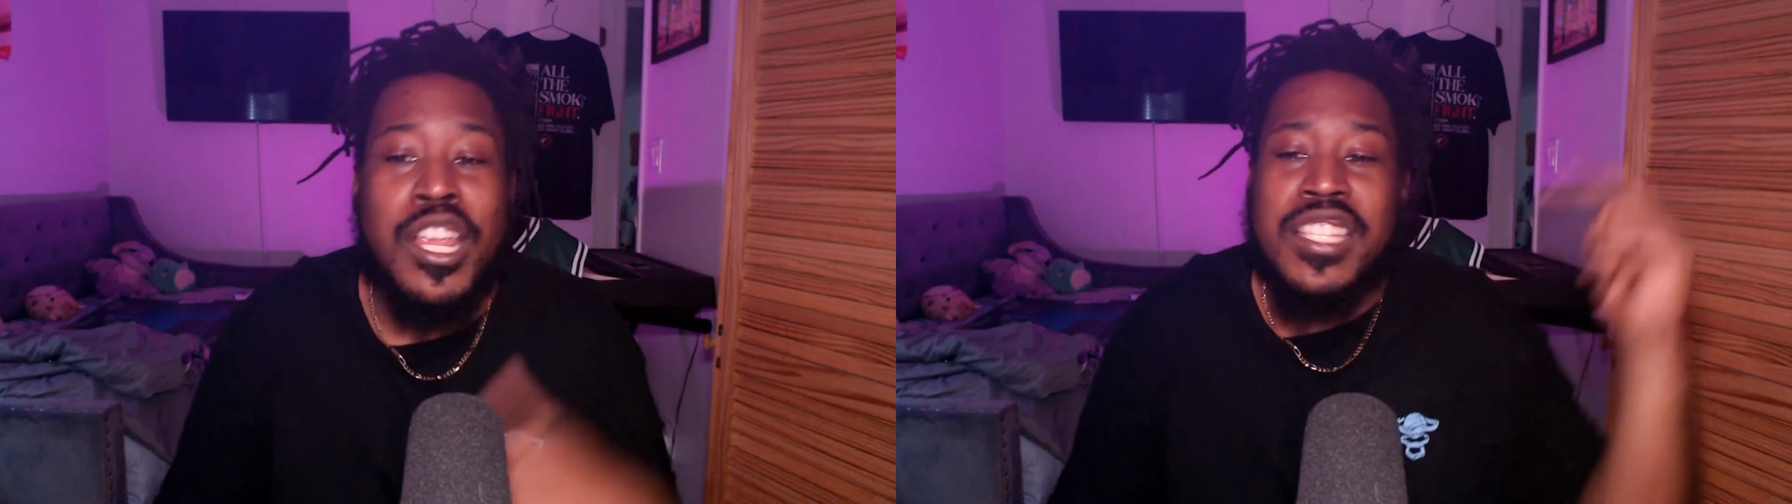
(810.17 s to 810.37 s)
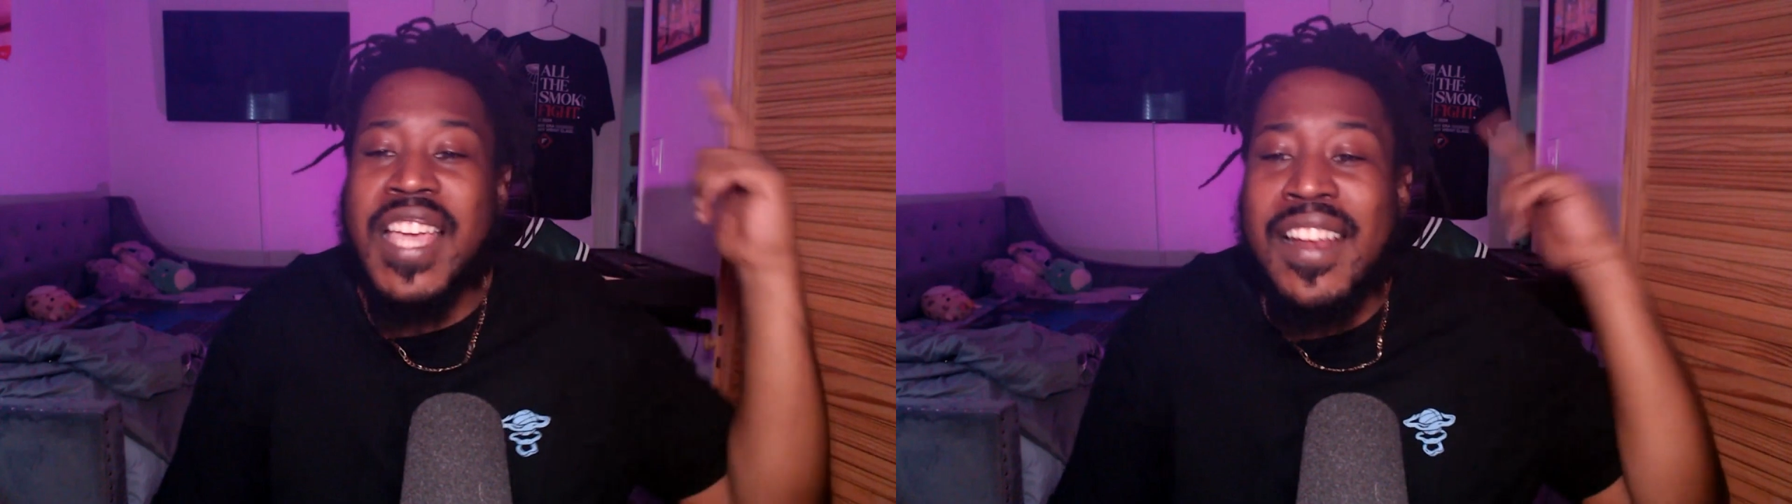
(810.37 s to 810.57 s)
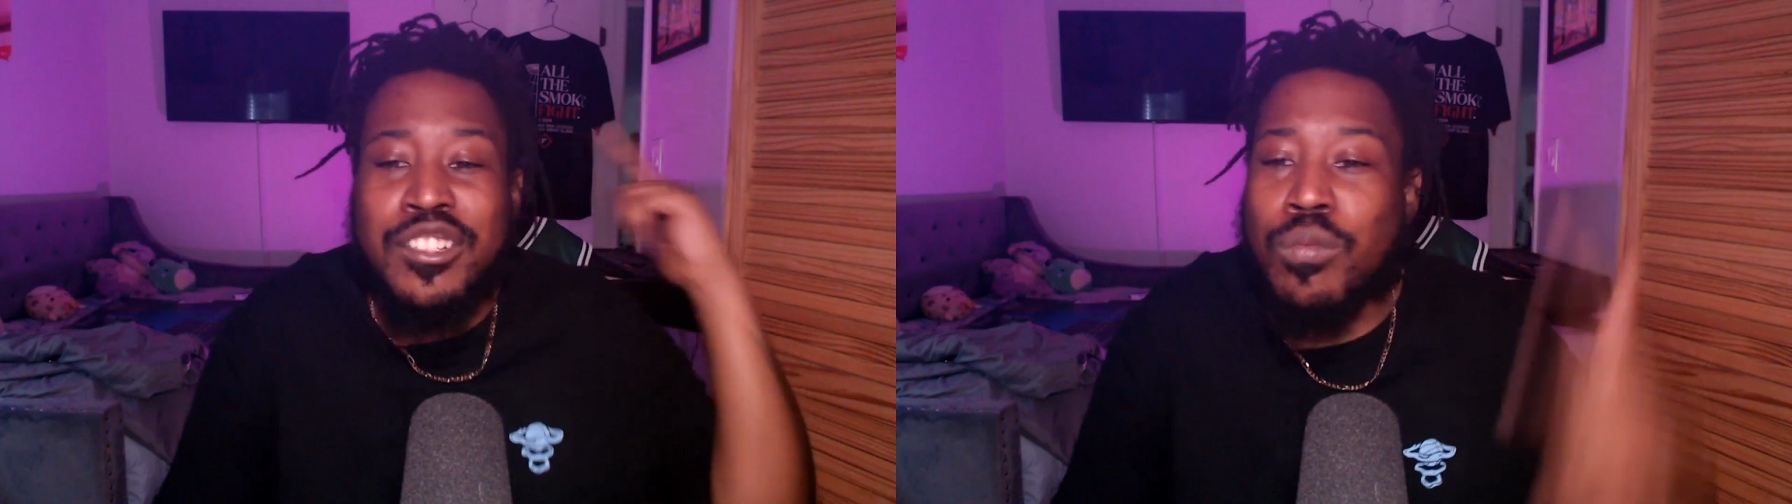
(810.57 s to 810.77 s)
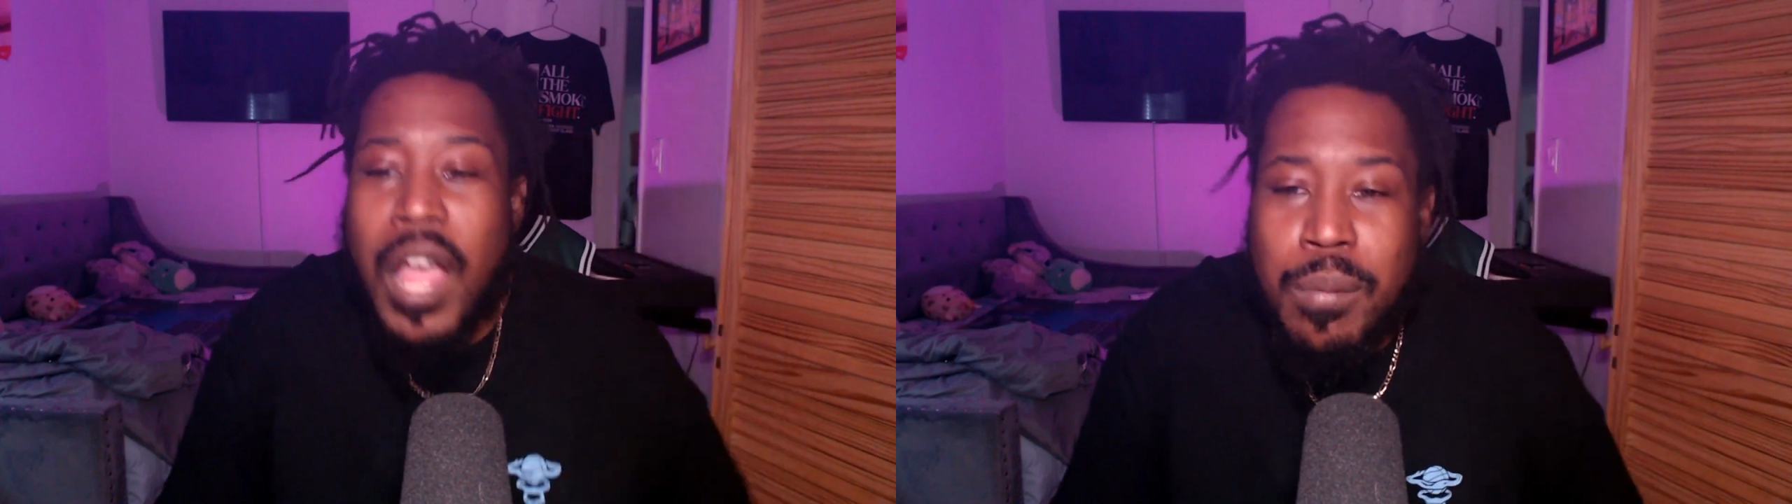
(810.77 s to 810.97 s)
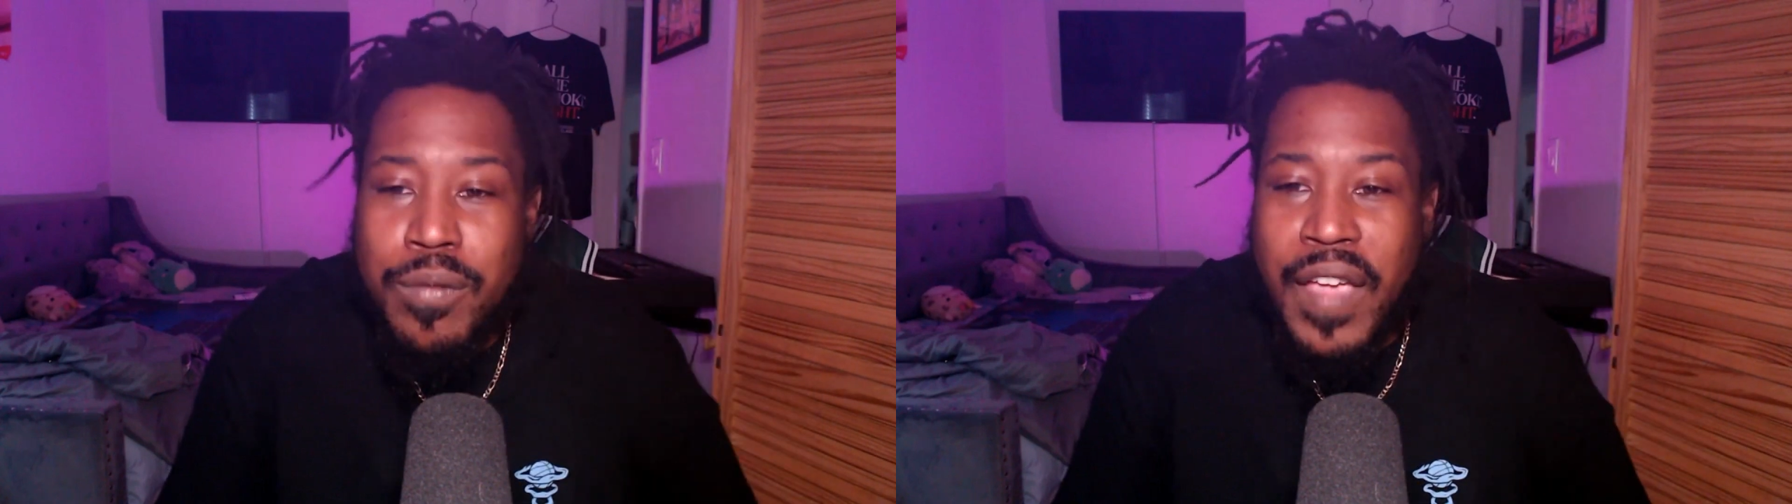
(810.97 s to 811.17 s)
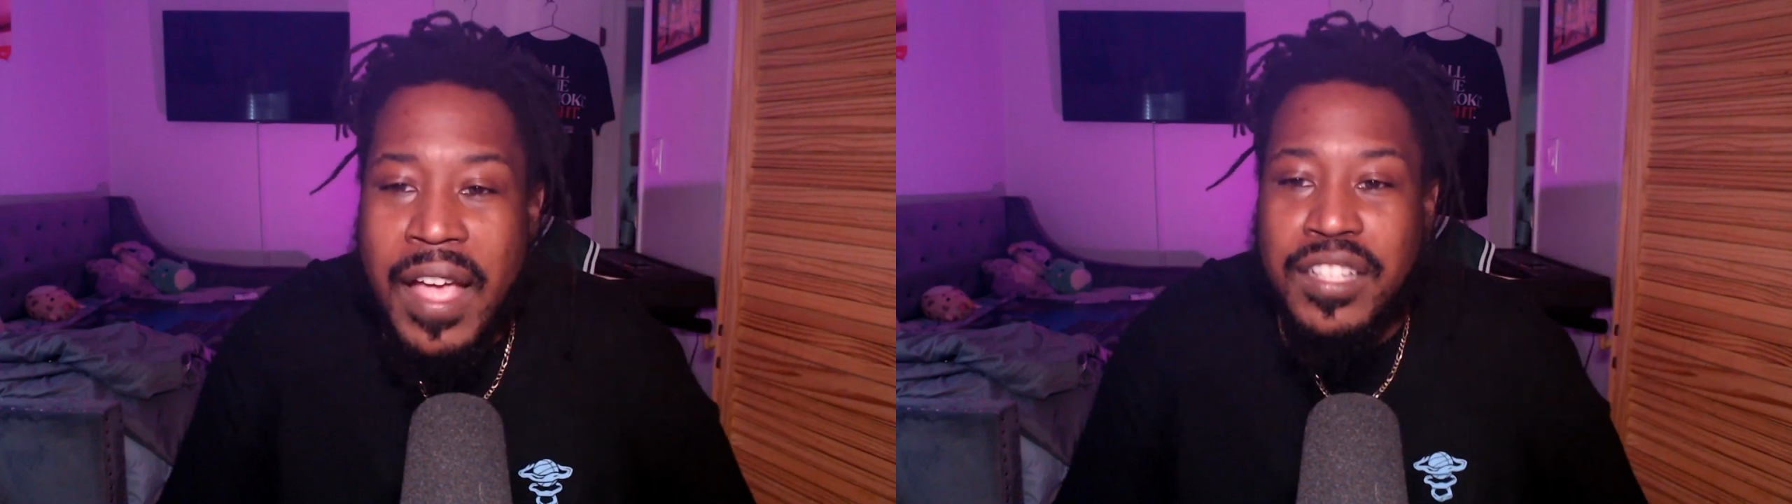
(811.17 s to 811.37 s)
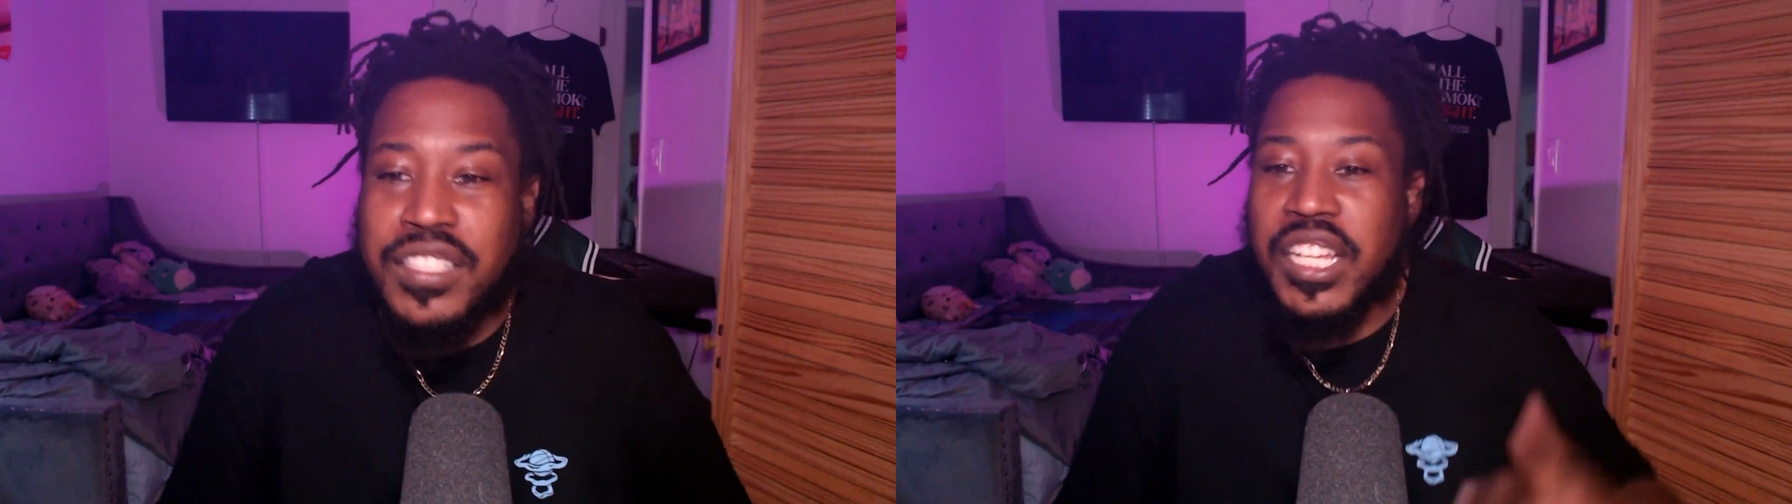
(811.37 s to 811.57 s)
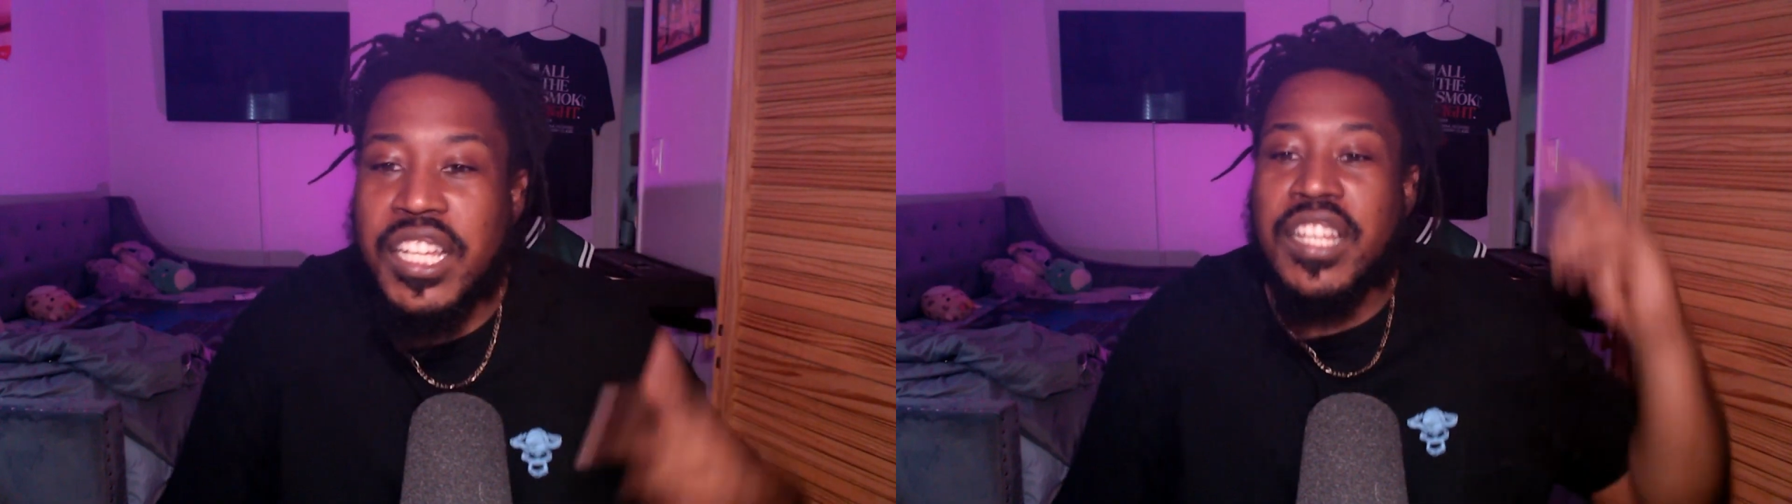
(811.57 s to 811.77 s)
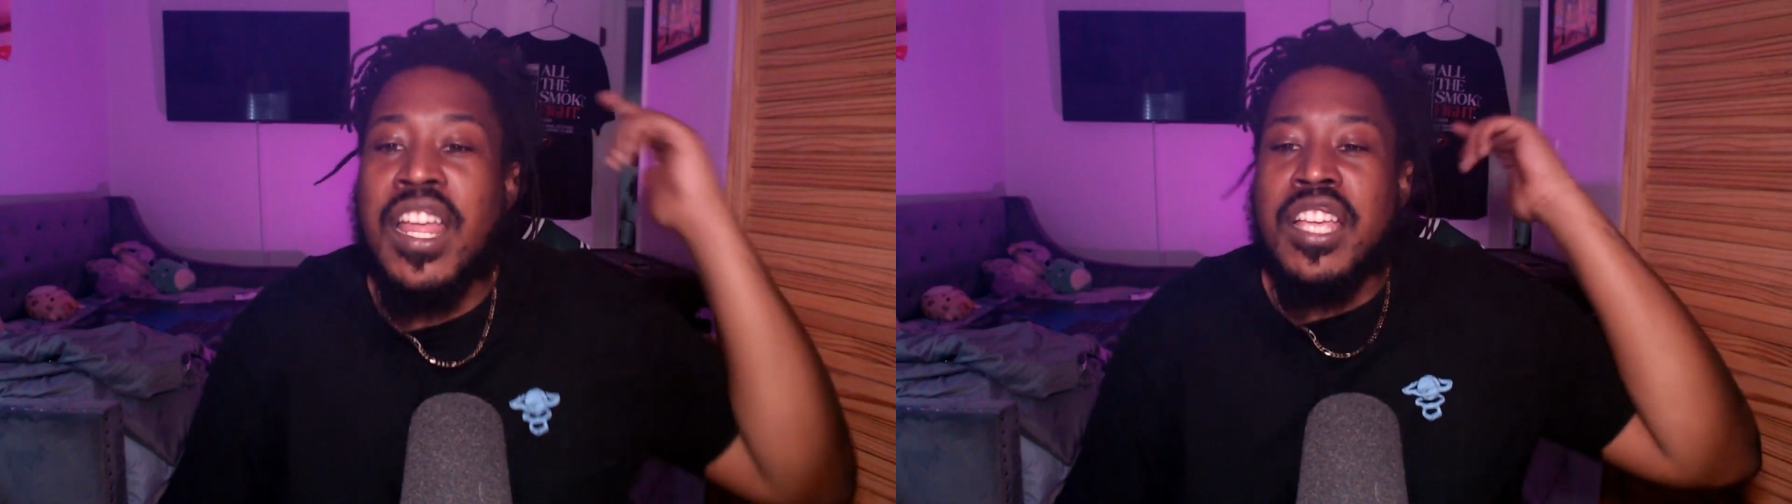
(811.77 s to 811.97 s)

Shout out to Robert Valentine.